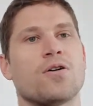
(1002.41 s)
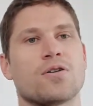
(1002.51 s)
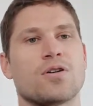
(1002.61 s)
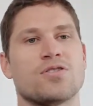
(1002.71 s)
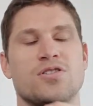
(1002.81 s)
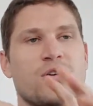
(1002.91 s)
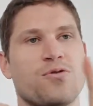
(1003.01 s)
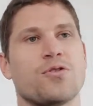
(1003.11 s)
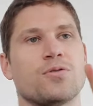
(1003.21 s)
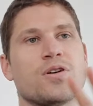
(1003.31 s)
It's
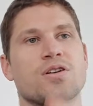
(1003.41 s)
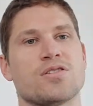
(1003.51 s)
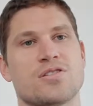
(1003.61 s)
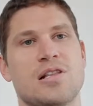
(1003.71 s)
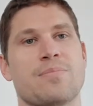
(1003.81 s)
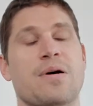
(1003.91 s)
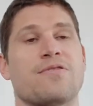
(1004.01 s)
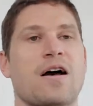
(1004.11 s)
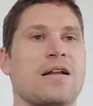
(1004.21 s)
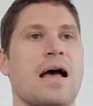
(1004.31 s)
difficult. It can slip. I've had
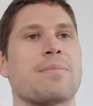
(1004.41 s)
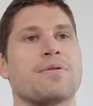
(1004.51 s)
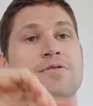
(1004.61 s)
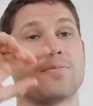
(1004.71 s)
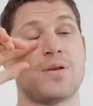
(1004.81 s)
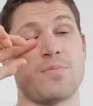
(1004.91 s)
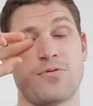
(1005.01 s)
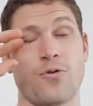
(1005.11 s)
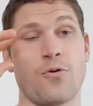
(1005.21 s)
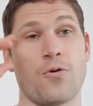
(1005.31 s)
it happen to me
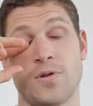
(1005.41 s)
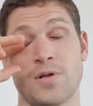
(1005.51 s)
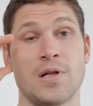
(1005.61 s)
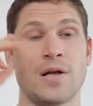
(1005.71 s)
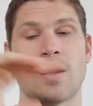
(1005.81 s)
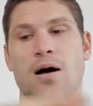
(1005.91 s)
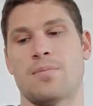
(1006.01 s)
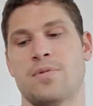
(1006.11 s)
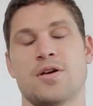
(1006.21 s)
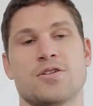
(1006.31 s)
before.
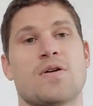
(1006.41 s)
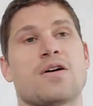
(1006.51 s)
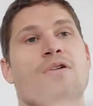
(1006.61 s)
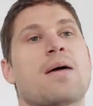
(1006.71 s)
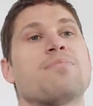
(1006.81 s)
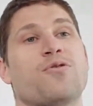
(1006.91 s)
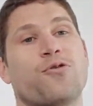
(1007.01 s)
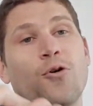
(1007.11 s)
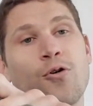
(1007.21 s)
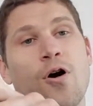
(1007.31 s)
So I grabbed the
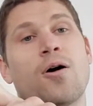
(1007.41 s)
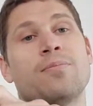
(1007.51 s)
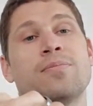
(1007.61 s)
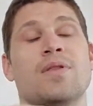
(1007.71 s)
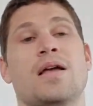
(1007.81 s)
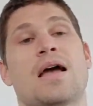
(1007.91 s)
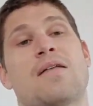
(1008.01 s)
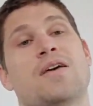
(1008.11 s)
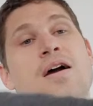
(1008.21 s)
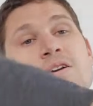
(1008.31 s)
forearm and
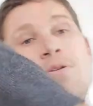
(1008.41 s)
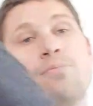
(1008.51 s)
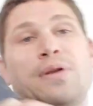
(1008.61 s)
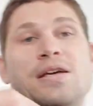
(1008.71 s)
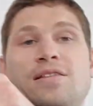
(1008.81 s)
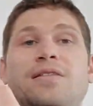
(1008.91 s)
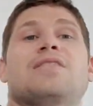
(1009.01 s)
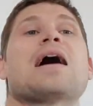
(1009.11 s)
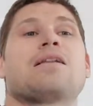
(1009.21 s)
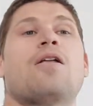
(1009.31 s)
then I completed
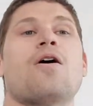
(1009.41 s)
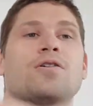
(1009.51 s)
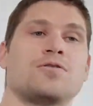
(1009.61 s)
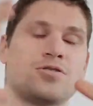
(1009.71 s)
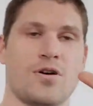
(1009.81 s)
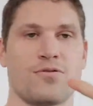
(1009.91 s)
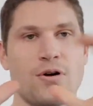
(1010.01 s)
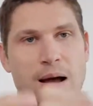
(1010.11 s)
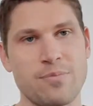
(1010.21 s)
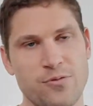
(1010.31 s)
that lock. So I've
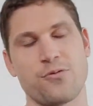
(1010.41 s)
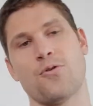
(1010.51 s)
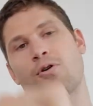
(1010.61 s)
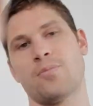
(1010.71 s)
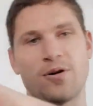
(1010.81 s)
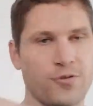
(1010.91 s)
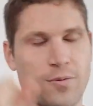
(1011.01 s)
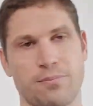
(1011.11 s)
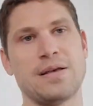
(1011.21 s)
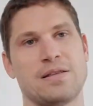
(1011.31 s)
grabbed the forearm. I've
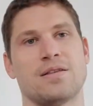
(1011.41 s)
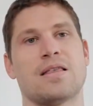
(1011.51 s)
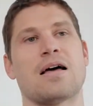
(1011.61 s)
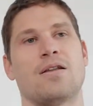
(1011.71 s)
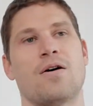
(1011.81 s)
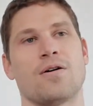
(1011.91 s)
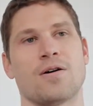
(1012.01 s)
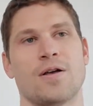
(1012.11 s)
completed that lock.